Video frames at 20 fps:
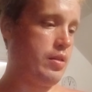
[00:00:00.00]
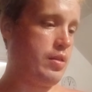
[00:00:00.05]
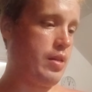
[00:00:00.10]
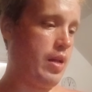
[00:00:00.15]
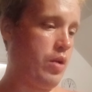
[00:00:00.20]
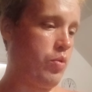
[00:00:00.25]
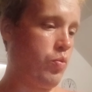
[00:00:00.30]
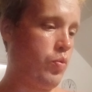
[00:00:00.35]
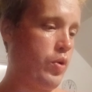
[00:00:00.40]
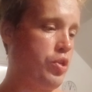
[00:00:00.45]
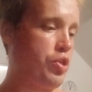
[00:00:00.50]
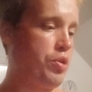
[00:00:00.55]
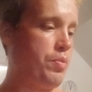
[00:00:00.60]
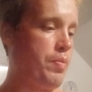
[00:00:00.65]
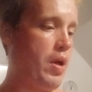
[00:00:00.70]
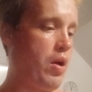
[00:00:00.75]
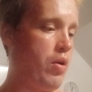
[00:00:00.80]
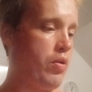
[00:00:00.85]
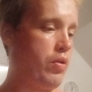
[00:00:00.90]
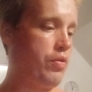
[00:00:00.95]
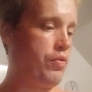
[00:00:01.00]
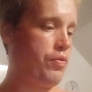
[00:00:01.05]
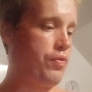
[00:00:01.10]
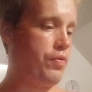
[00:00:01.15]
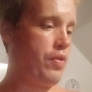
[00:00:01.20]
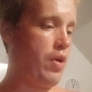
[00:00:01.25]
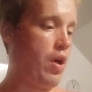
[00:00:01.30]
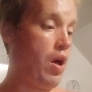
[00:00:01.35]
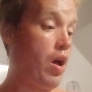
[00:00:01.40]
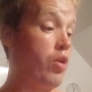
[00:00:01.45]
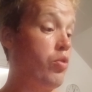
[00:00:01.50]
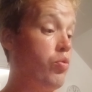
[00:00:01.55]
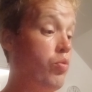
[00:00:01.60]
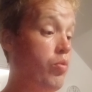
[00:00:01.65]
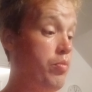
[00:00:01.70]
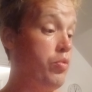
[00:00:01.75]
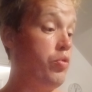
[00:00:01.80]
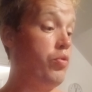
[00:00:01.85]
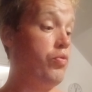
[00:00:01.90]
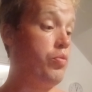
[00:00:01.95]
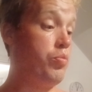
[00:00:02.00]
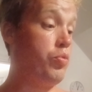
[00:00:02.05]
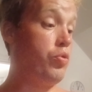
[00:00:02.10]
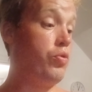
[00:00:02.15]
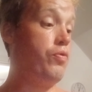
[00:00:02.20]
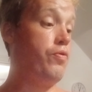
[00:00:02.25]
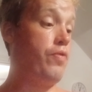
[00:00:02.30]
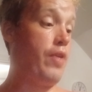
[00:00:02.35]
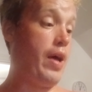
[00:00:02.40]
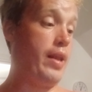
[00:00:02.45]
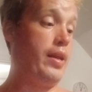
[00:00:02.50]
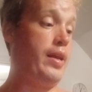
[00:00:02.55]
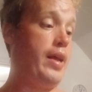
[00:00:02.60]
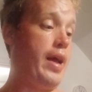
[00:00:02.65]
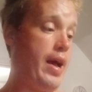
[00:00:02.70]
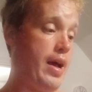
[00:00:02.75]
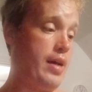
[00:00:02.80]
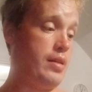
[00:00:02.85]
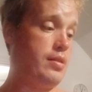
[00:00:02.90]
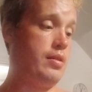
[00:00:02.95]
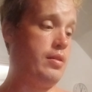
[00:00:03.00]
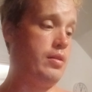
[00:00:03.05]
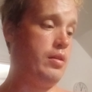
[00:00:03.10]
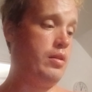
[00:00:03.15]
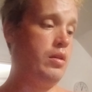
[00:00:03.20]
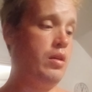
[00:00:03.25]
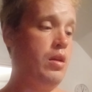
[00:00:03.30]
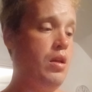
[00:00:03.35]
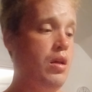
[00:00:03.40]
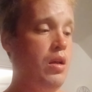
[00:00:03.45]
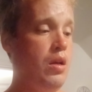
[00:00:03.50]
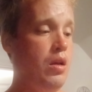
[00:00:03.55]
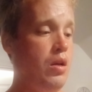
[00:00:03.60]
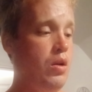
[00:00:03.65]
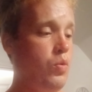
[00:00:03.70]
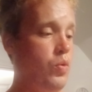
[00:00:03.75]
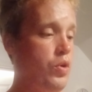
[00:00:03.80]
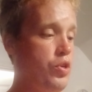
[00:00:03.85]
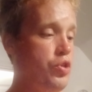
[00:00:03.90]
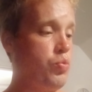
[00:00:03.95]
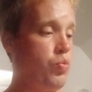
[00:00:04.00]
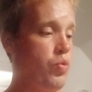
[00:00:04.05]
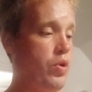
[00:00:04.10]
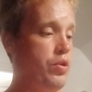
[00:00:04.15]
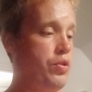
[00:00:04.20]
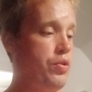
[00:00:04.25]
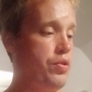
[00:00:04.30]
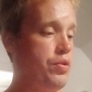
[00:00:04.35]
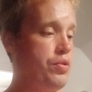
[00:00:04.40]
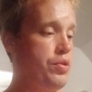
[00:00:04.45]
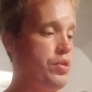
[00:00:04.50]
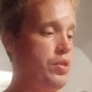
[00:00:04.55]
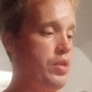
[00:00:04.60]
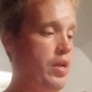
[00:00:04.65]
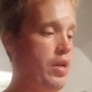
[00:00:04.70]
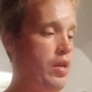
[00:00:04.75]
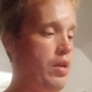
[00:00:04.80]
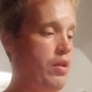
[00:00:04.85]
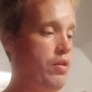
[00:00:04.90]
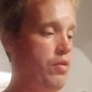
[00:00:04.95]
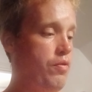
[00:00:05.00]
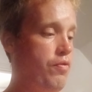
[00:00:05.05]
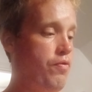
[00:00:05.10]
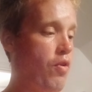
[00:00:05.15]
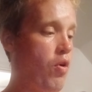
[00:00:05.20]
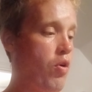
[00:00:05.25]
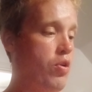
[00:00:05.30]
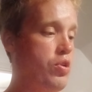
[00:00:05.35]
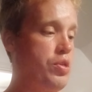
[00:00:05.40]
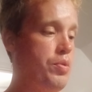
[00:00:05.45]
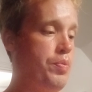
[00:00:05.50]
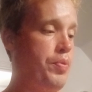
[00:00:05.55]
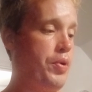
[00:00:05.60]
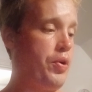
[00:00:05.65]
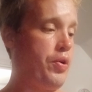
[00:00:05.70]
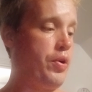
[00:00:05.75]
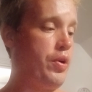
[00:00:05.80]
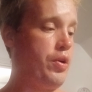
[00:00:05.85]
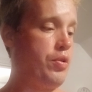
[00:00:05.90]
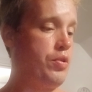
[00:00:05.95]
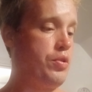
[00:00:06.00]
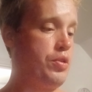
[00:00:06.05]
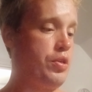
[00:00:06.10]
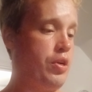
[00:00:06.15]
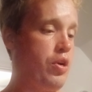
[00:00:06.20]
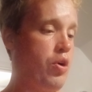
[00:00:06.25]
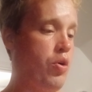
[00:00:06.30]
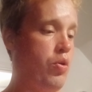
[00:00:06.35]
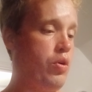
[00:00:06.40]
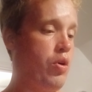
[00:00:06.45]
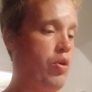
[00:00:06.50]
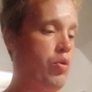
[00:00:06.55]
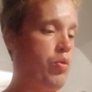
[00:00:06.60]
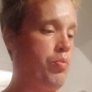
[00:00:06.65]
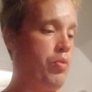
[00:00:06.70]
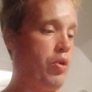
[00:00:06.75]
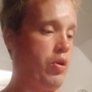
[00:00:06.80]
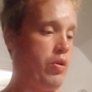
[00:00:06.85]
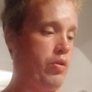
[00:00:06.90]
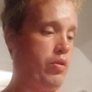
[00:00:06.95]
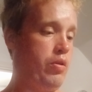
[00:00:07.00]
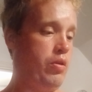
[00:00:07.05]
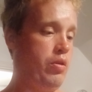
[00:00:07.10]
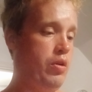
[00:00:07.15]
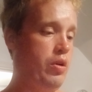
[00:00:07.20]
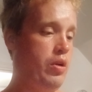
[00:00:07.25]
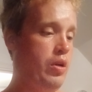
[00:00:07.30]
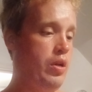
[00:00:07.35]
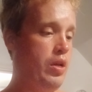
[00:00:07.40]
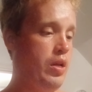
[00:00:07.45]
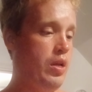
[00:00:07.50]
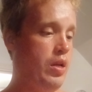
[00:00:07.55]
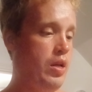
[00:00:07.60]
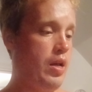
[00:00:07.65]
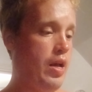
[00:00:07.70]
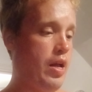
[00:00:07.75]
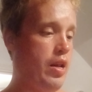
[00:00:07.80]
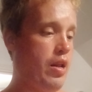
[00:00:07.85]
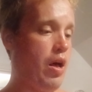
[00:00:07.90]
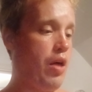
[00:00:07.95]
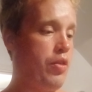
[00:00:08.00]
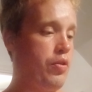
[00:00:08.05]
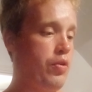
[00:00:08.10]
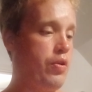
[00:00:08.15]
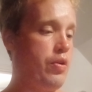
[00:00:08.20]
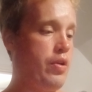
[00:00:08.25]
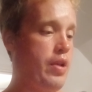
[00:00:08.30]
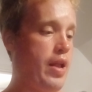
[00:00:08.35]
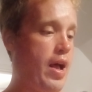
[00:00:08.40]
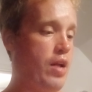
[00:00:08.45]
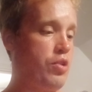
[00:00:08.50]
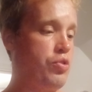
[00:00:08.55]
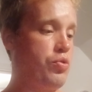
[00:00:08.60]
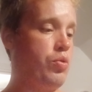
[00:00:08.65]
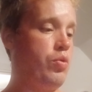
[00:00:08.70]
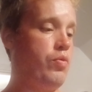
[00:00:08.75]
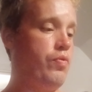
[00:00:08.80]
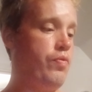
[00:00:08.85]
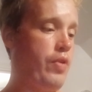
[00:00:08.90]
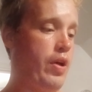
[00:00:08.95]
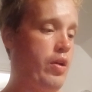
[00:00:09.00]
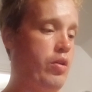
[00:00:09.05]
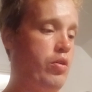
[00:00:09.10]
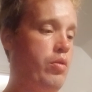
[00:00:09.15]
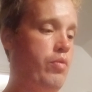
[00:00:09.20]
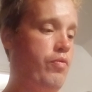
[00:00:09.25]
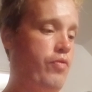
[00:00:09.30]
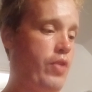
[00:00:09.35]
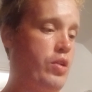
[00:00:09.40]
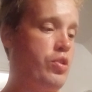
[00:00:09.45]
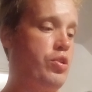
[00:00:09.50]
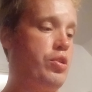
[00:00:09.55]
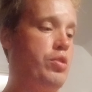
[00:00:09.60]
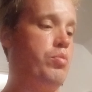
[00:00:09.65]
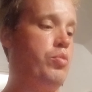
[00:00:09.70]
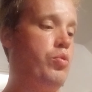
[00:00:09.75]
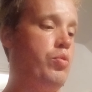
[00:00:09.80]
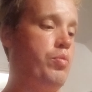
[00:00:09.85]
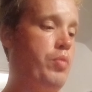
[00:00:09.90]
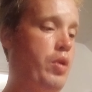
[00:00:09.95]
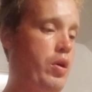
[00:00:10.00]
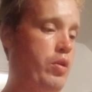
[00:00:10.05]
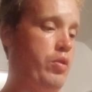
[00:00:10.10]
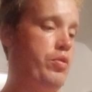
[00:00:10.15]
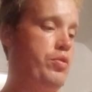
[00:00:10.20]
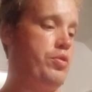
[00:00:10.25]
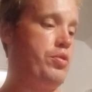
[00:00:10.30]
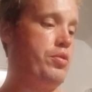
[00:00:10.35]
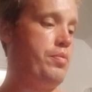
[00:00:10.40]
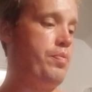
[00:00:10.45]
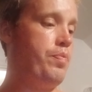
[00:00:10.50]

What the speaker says: a rich amount of unremovable fatty acid, which renders it far superior to cocoa butter and other natural vegetable butters.